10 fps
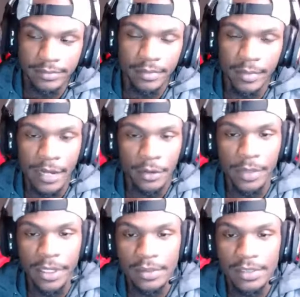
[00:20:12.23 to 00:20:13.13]
minor
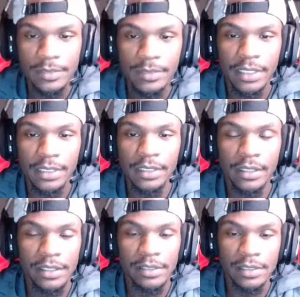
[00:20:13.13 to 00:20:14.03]
belts, but
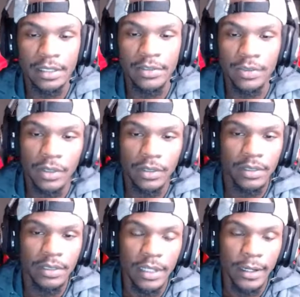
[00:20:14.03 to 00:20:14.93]
he's
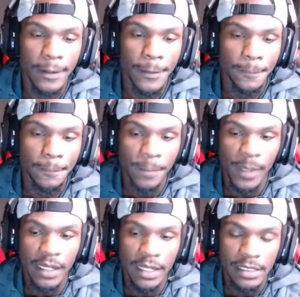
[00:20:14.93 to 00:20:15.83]
rolling, and
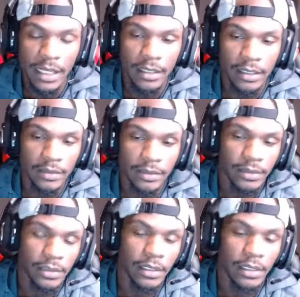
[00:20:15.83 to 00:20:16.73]
that's kind of
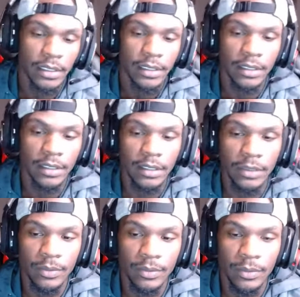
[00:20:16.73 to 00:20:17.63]

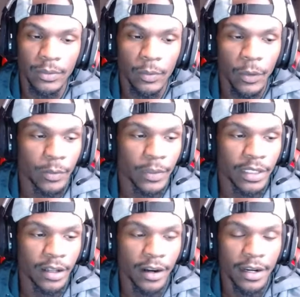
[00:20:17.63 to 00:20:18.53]
what
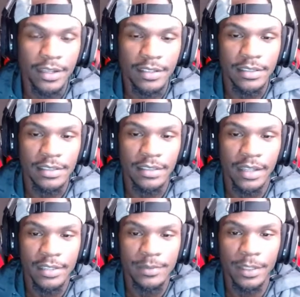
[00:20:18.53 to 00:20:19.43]
we are as
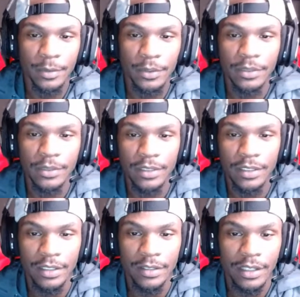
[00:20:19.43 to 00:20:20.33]
people.
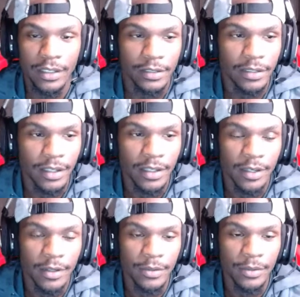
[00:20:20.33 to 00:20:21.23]
Like
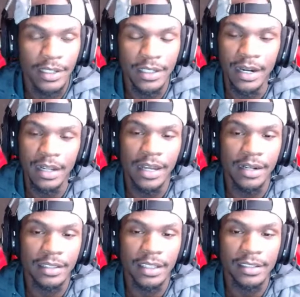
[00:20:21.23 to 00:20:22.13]
we're good at a
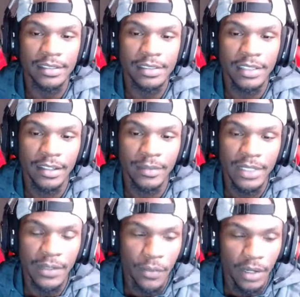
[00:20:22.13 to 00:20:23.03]
lot of things.
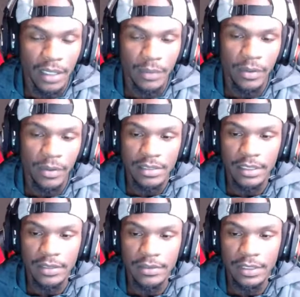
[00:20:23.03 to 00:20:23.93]
We never want to limit
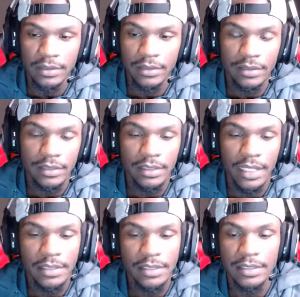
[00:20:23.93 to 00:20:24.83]
ourselves, and
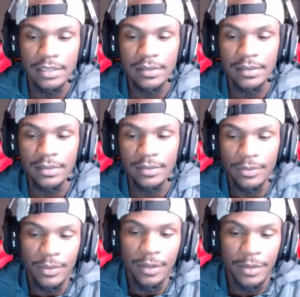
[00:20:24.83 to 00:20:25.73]
that's just
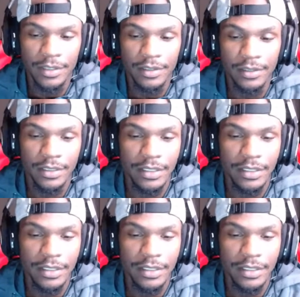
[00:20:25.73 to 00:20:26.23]
why we're